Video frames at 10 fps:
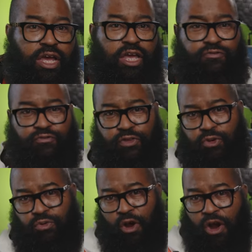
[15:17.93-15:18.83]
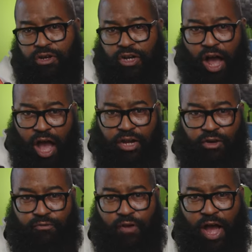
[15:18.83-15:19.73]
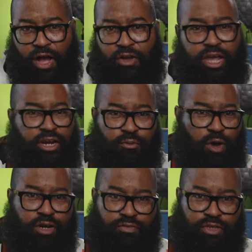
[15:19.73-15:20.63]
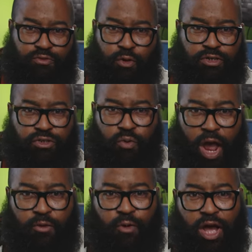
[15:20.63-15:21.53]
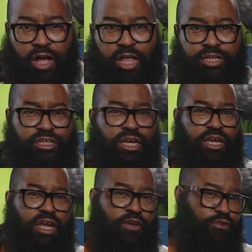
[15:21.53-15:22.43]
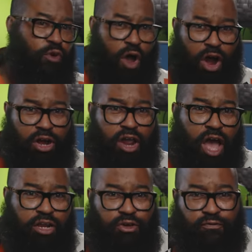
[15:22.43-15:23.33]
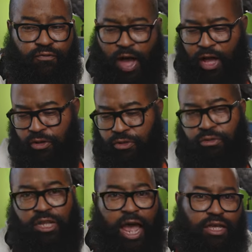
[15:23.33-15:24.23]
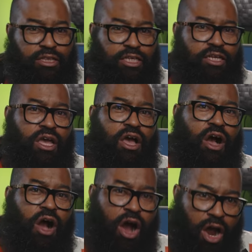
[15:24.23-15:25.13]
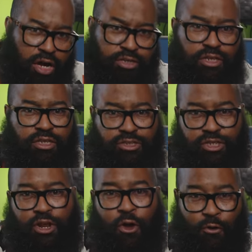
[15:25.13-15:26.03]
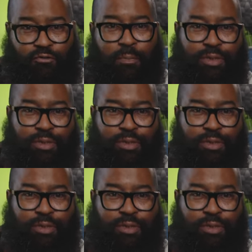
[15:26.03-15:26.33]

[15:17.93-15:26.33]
If you aren't an audiophile, any one of these works quite well, and if you are an audiophile, you likely aren't listening over